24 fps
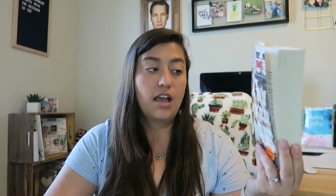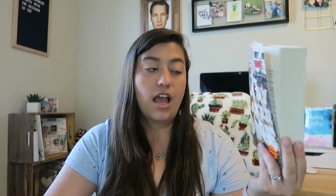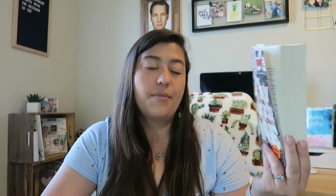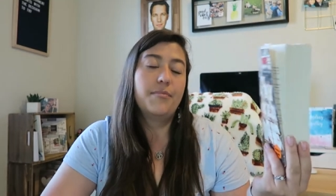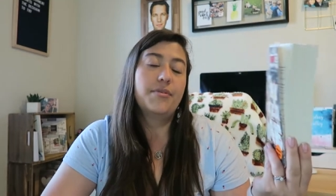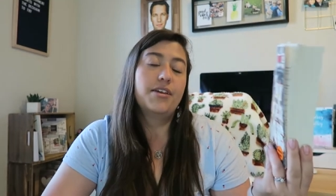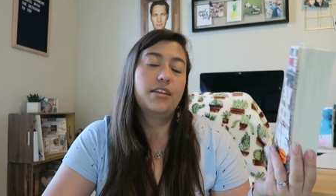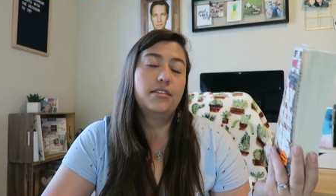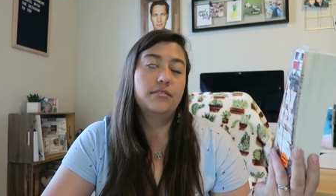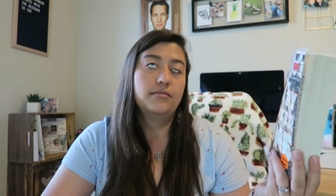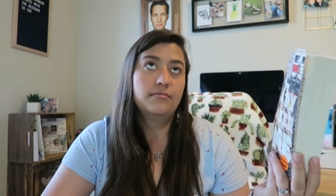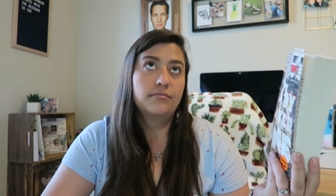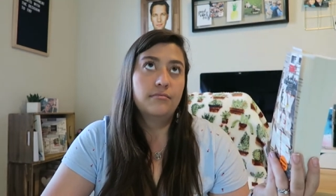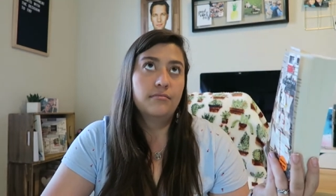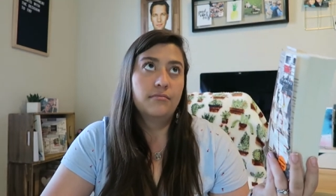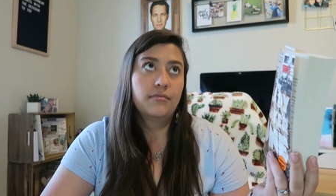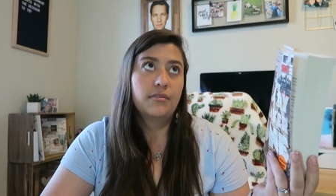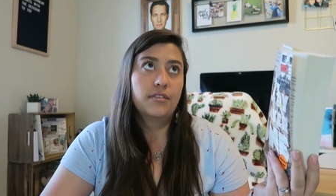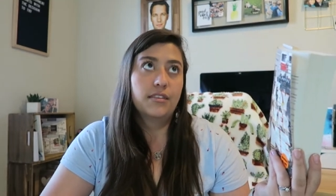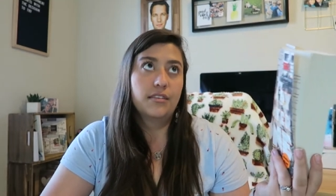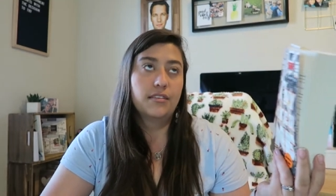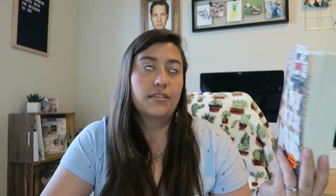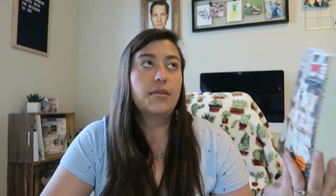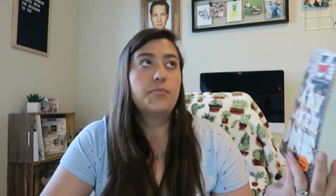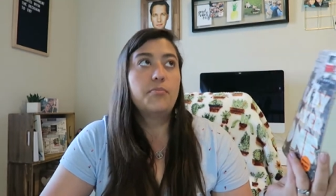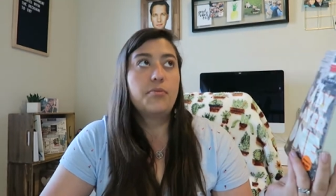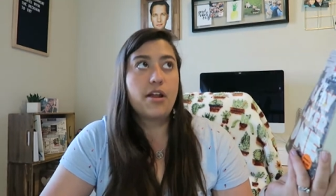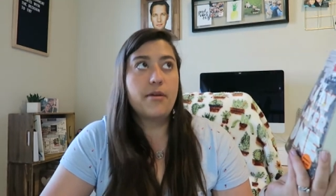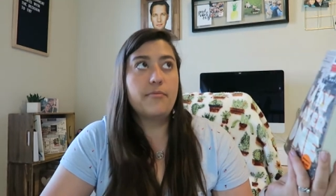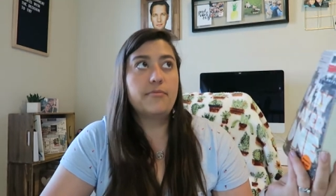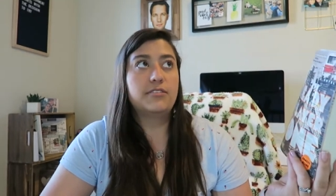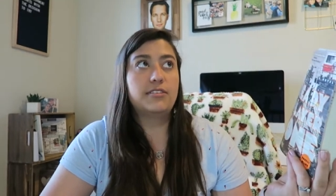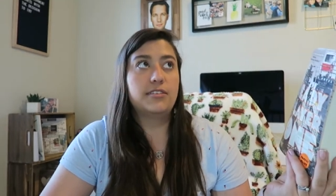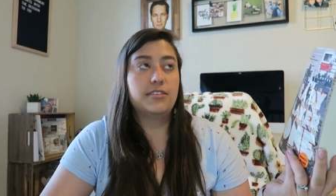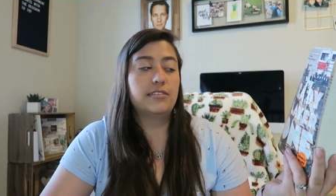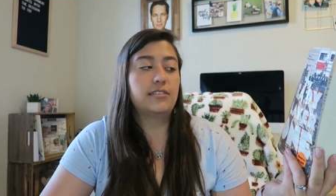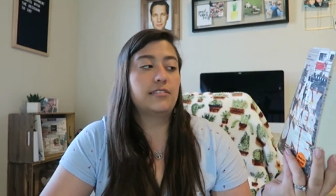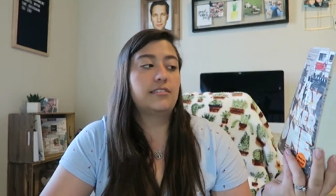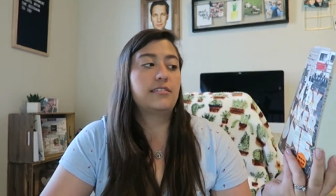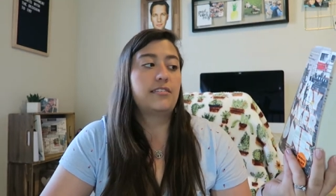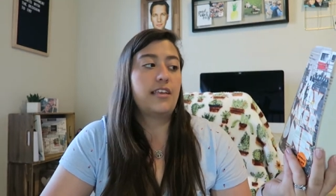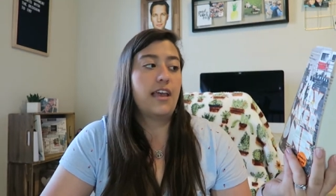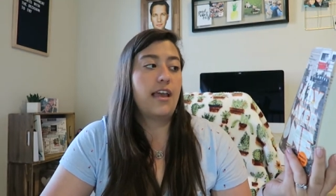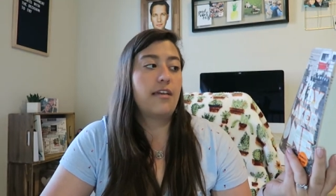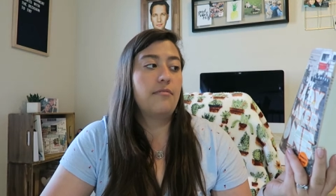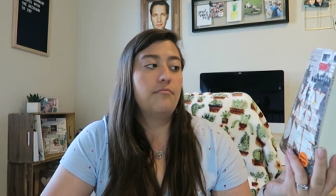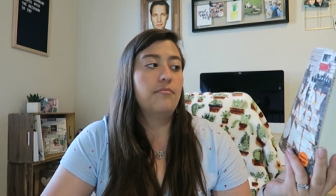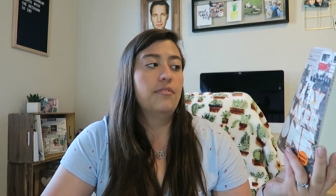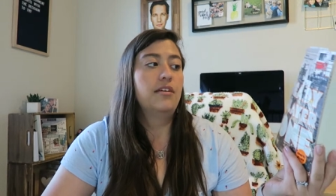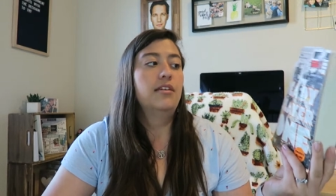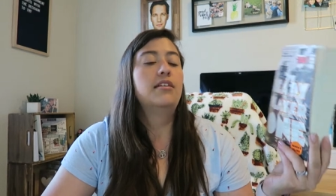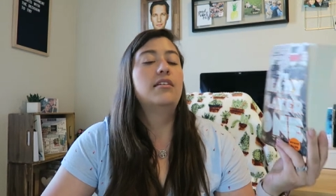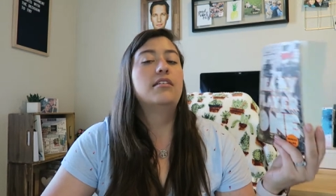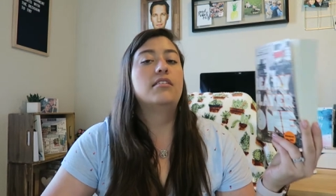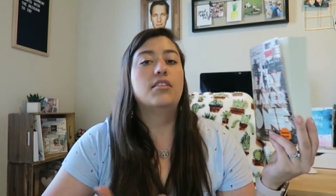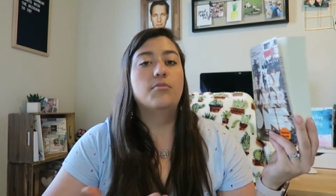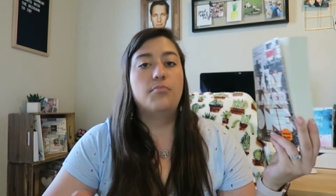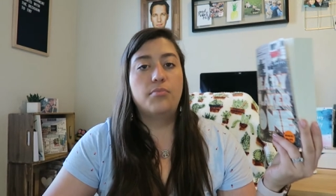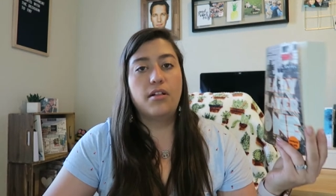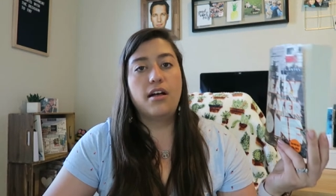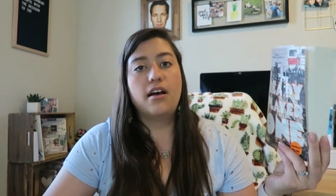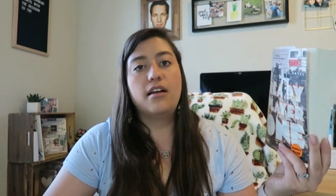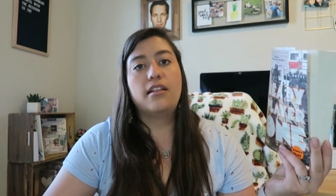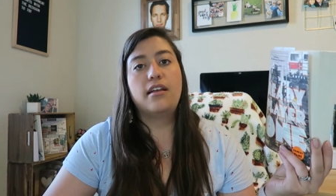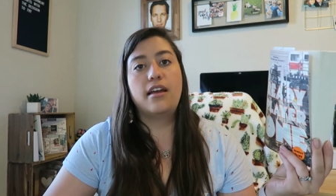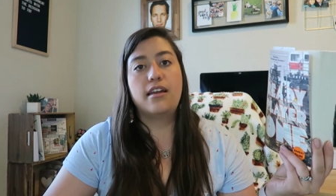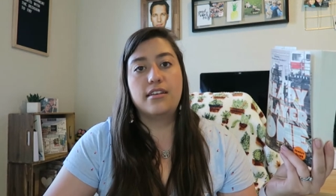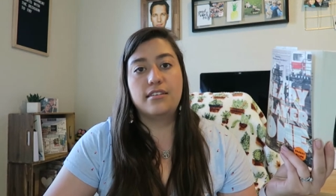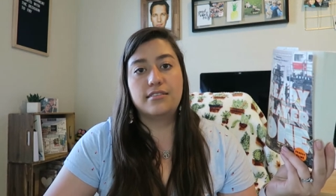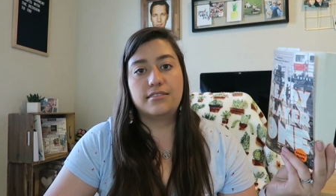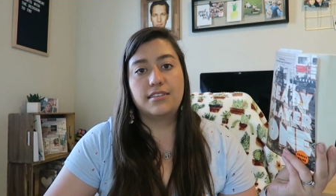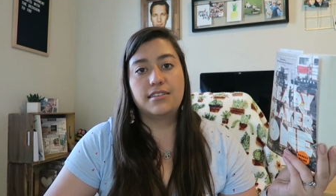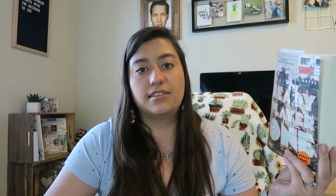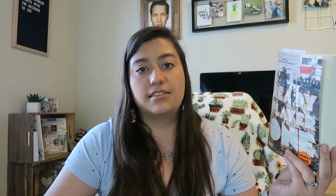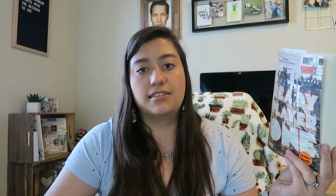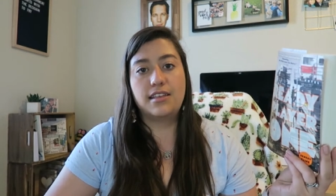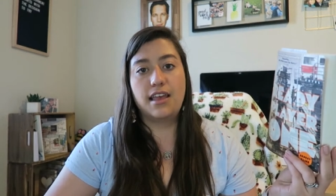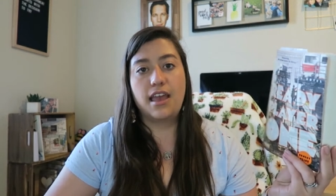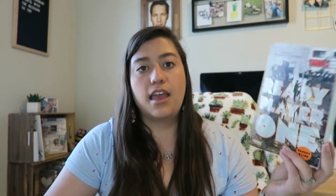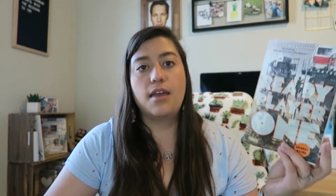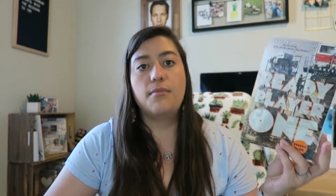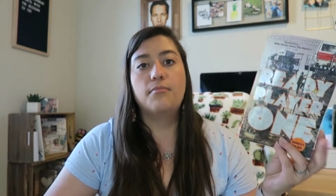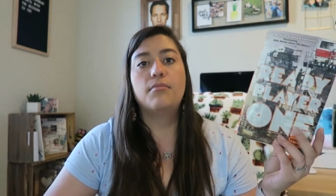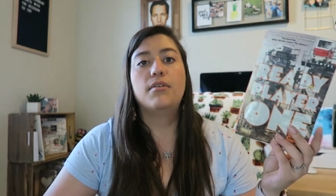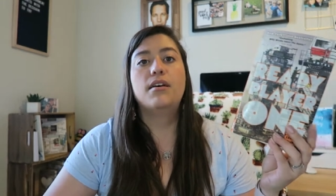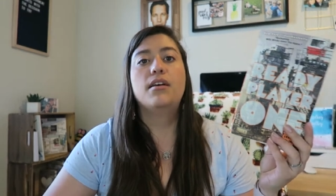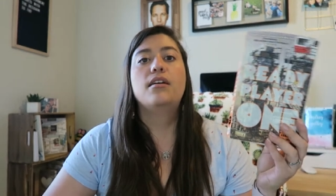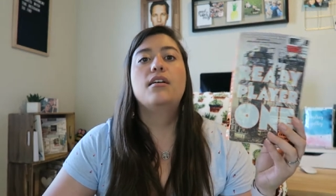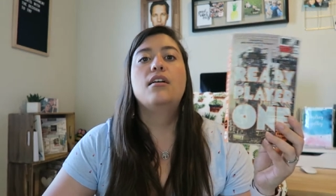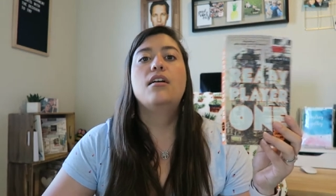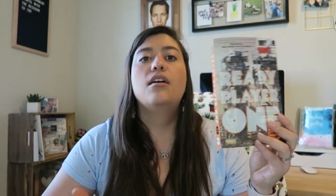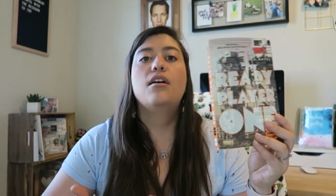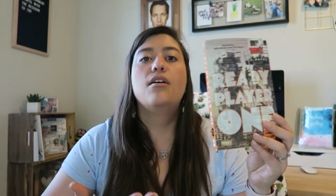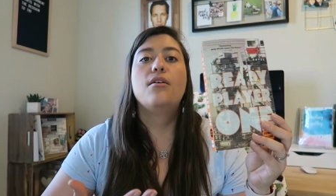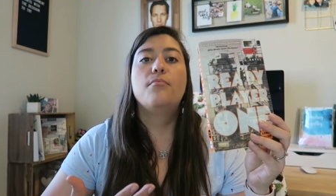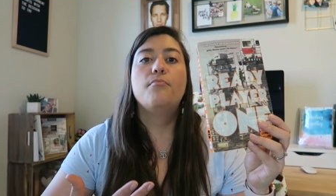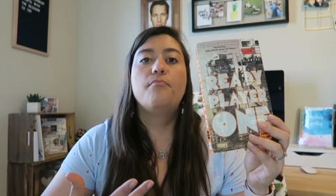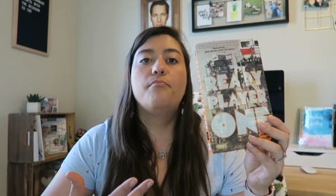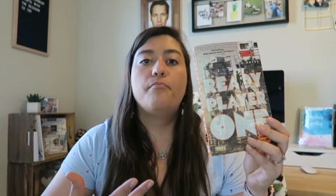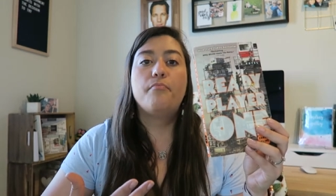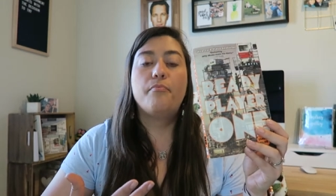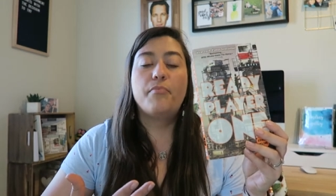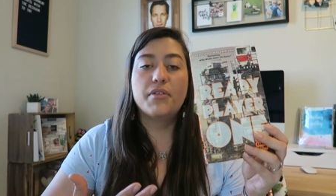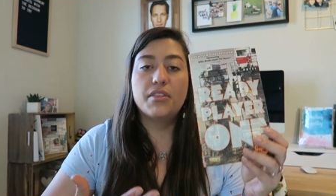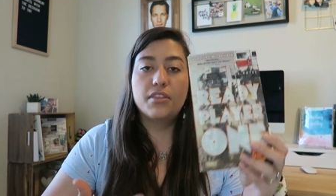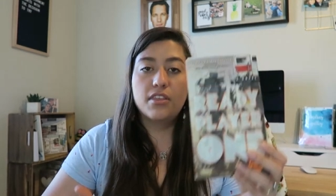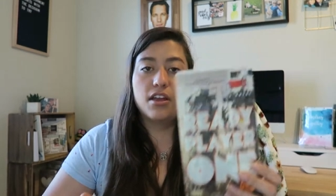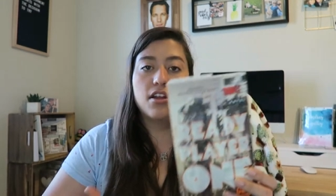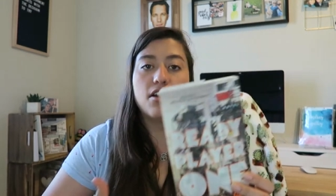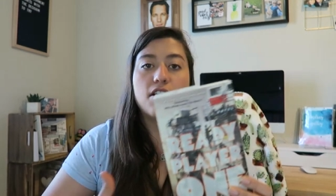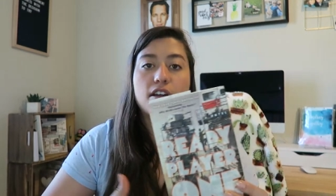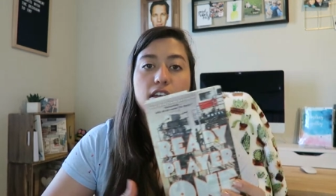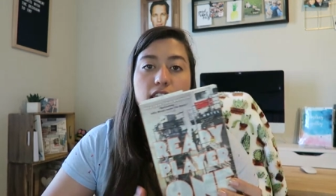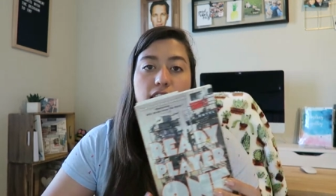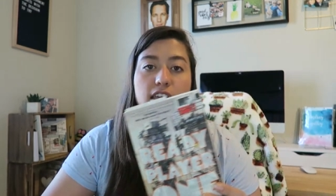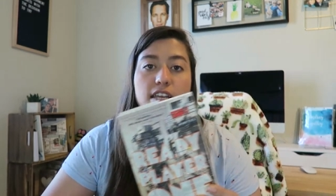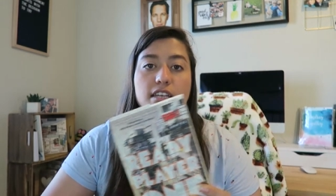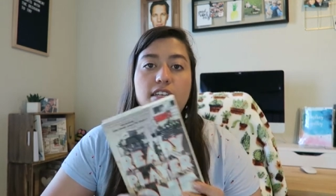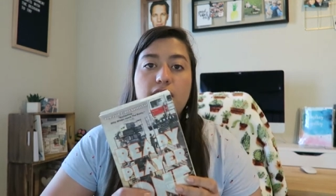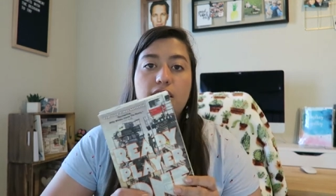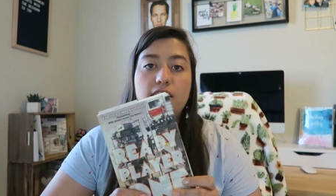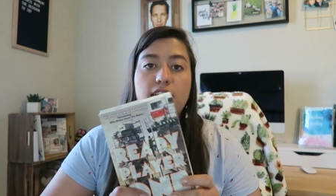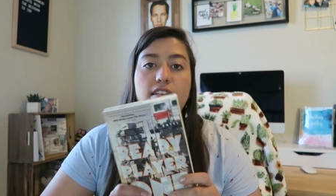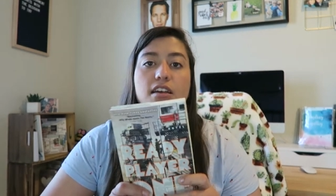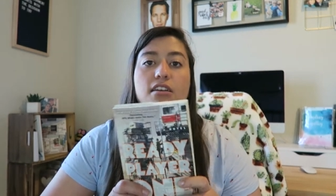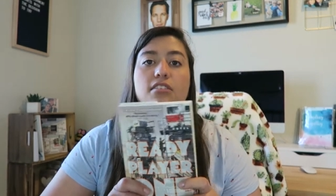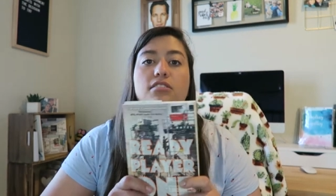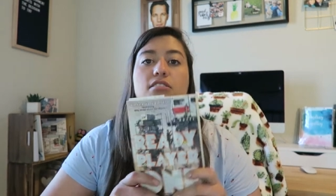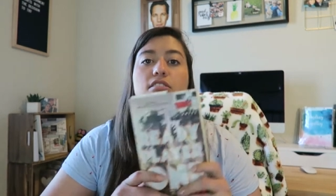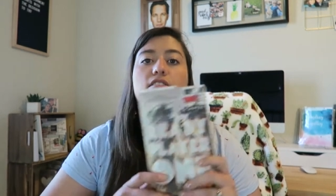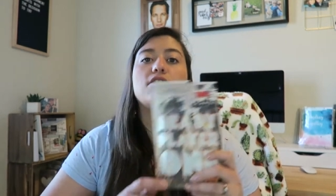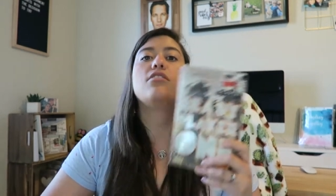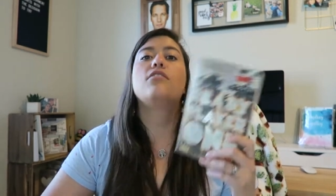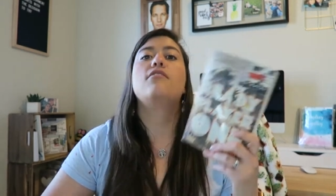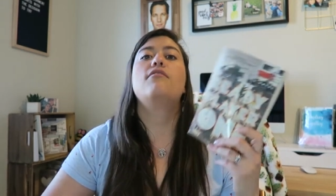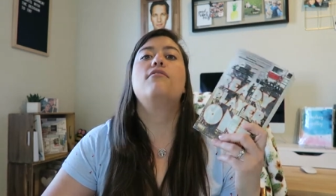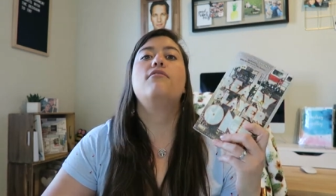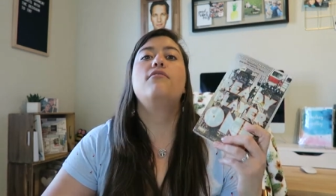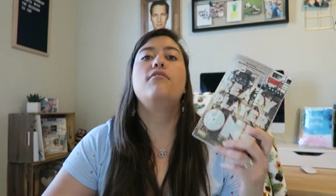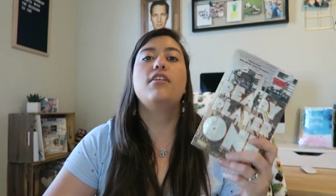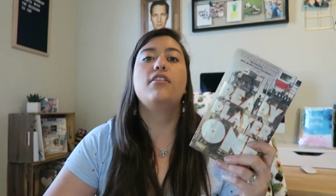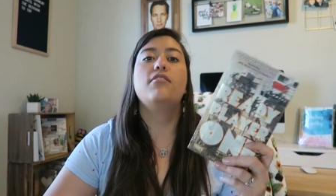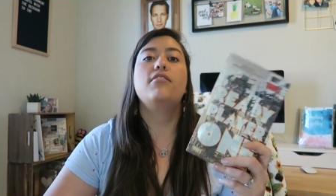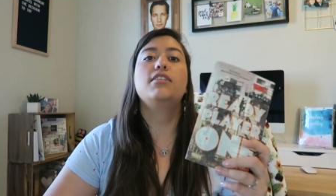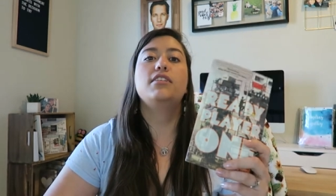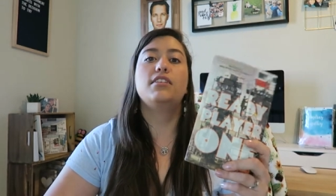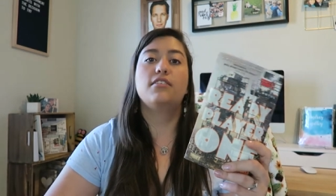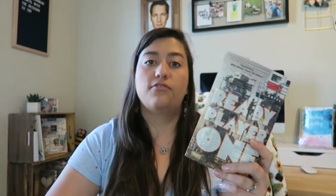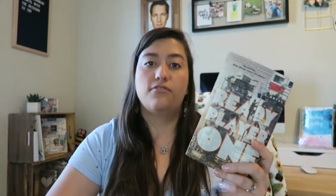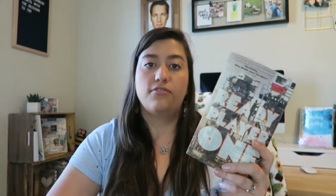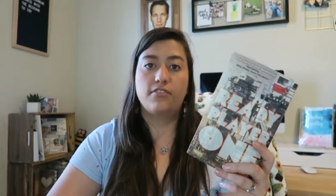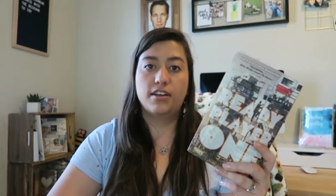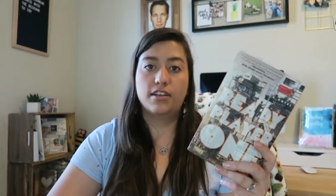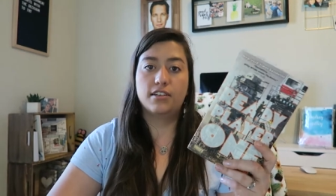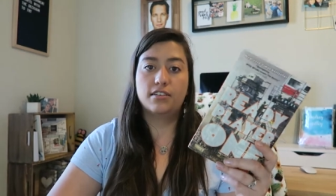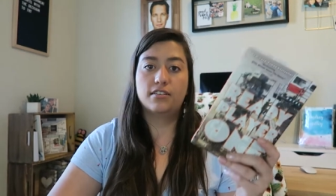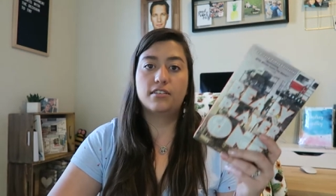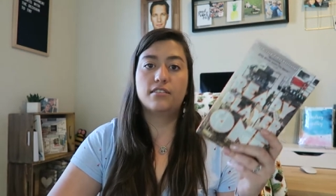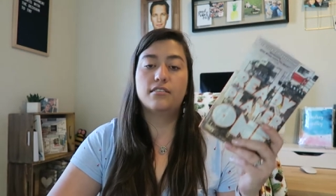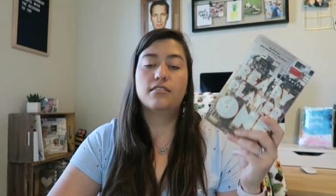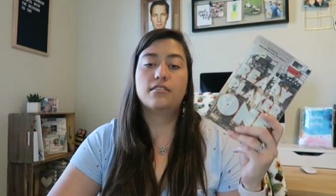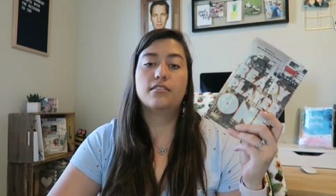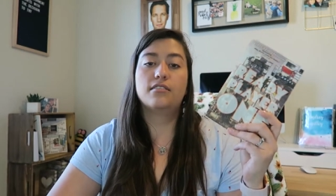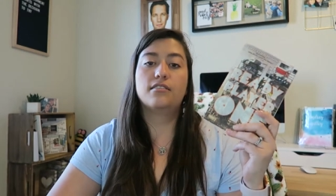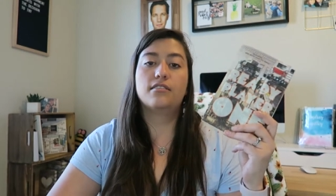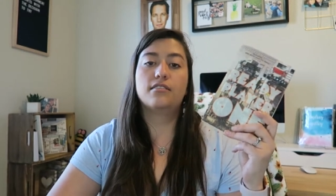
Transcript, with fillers: I mean, the premise is the same, the plot line is the same, but there are key details that are very different